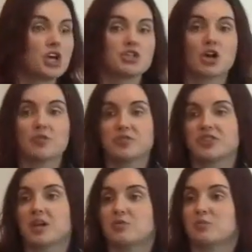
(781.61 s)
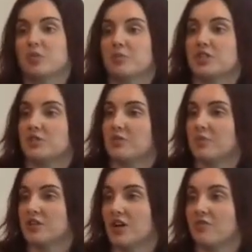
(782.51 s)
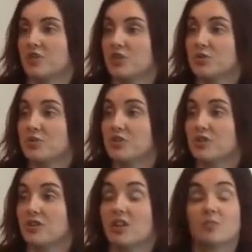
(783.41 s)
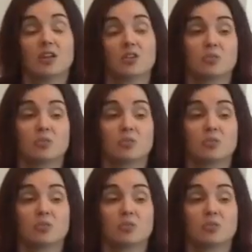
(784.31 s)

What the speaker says: So oftentimes when people deal with mental health issues, they may not